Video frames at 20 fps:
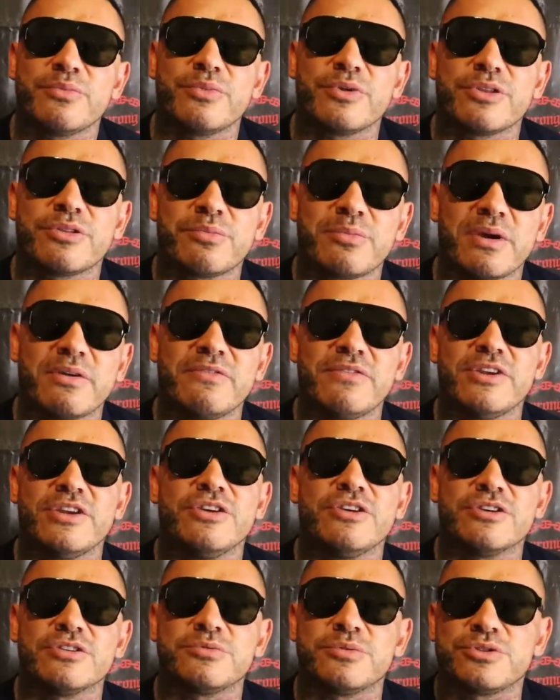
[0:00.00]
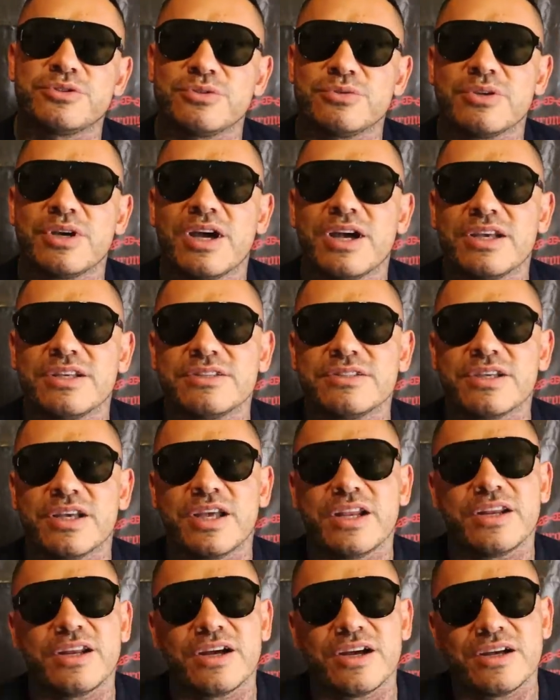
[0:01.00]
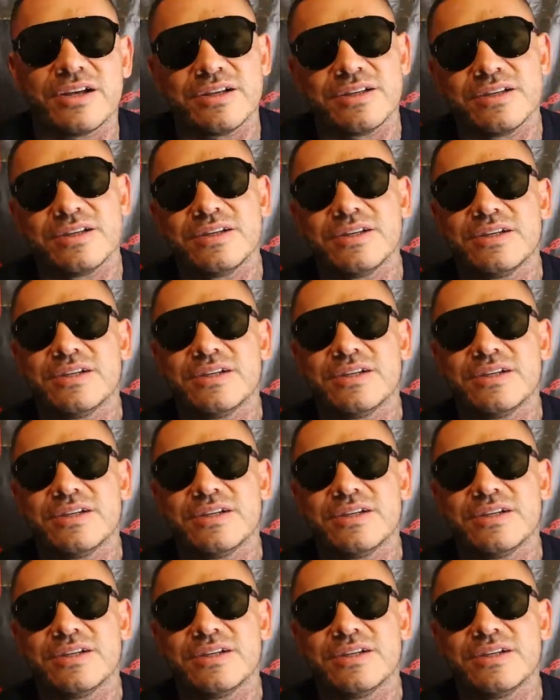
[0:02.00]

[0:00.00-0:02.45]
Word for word: with my videos with you guys. And uh,